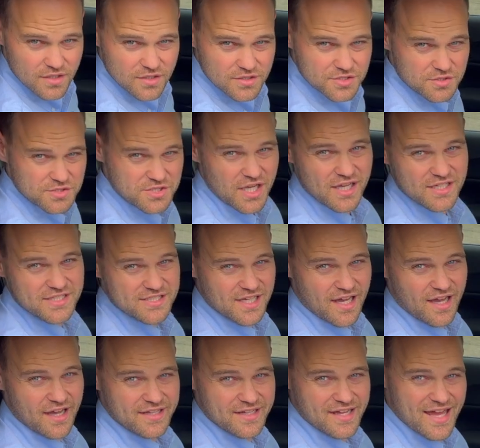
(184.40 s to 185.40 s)
So sat
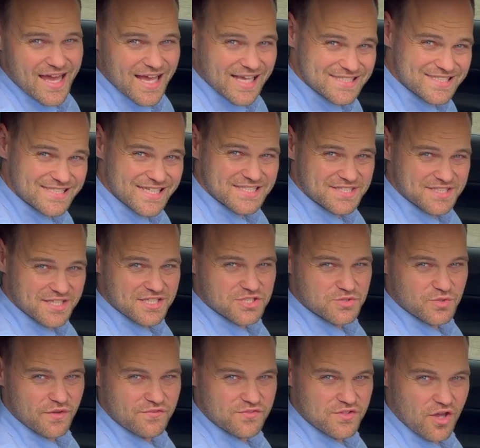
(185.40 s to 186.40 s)
inside, existing
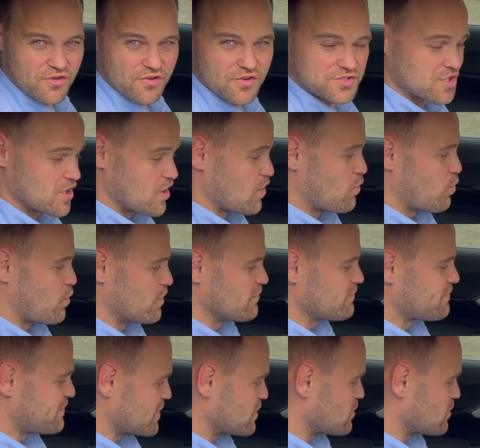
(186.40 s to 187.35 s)
Swift owners will feel